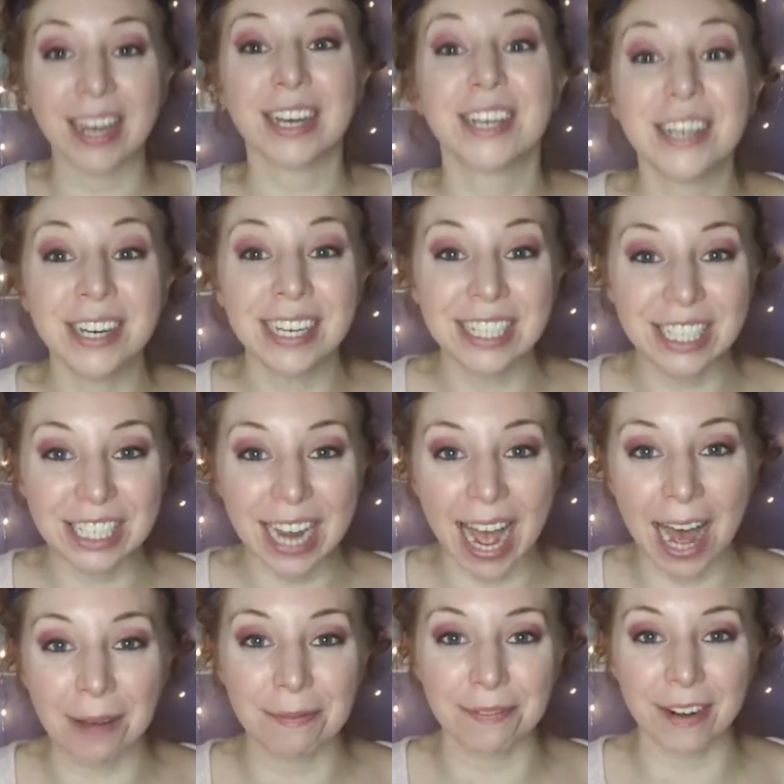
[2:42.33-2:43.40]
Good
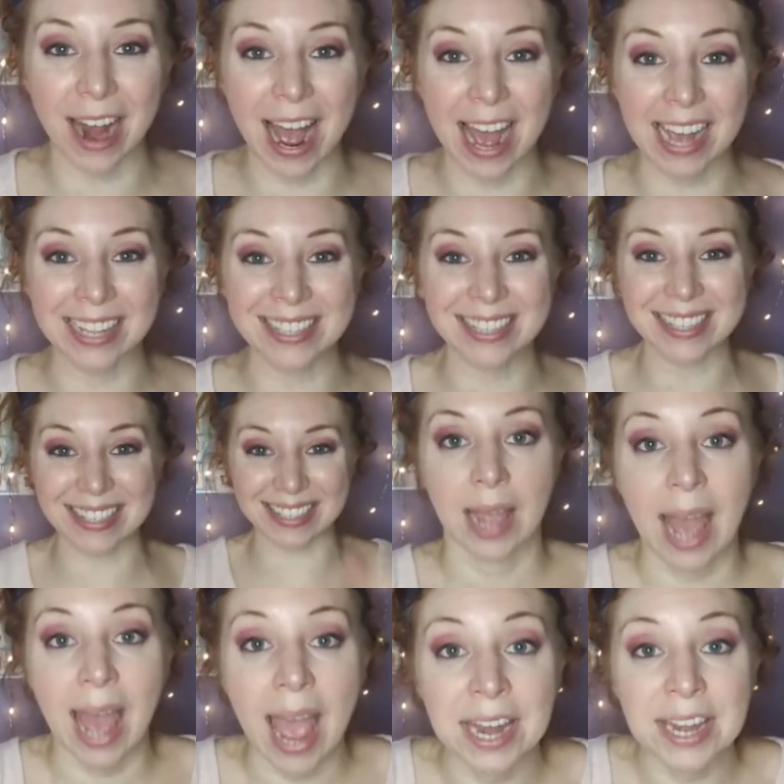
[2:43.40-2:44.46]
job, friends.
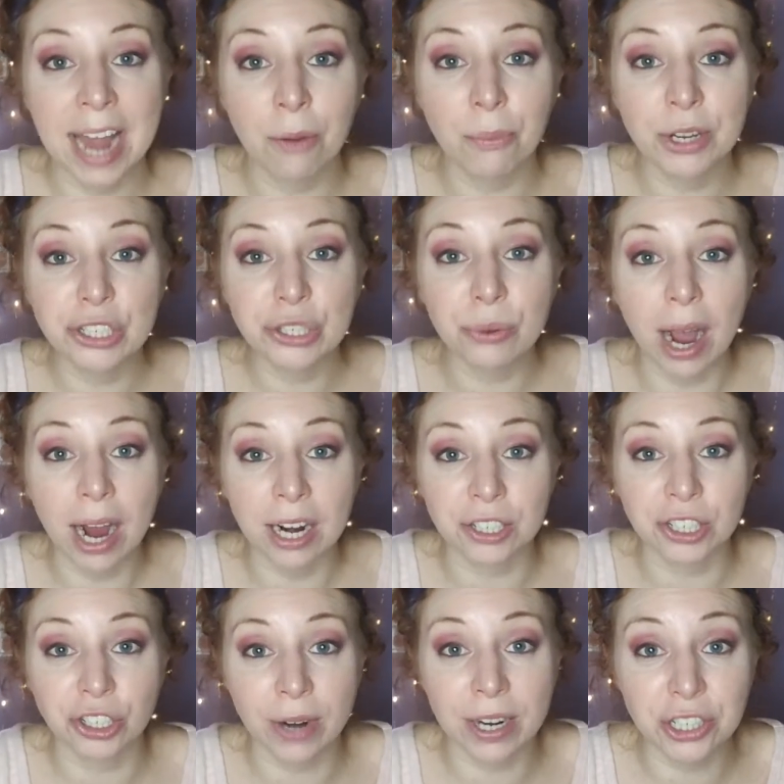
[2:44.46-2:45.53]
And now we do our
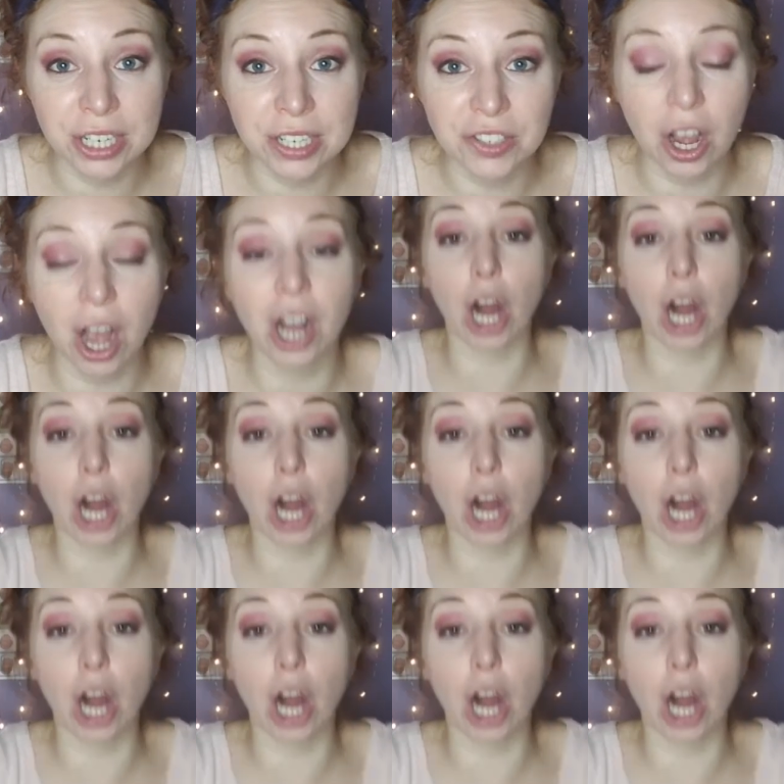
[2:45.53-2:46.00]
stretching song,